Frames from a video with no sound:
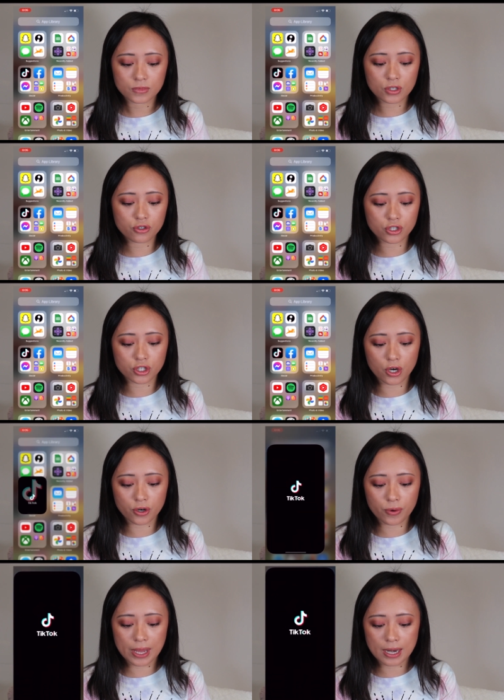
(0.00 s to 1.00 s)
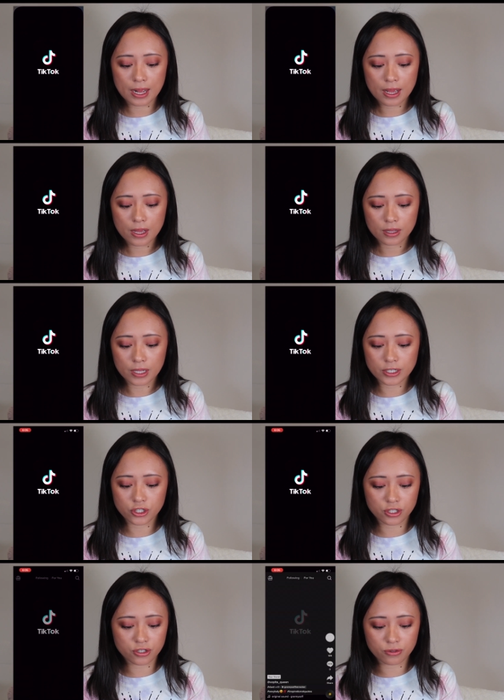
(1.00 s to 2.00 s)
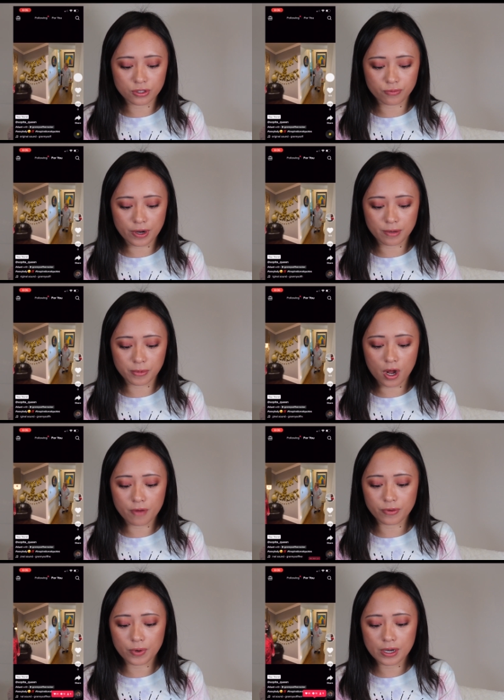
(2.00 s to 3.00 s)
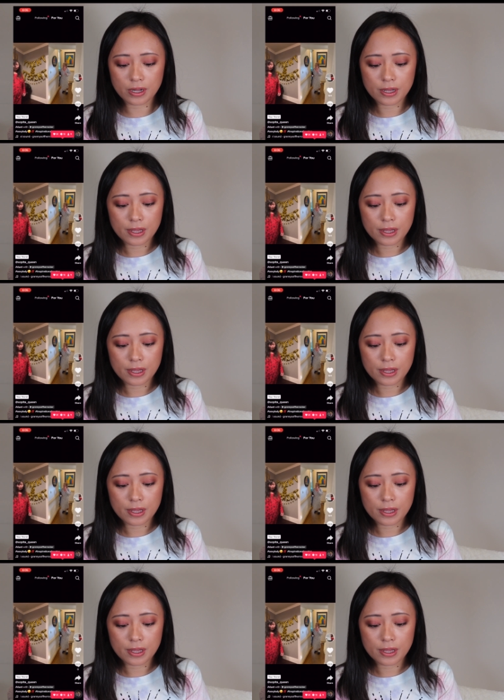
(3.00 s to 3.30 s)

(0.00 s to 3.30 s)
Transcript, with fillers: you just go to it. Let's just do this random coffee one.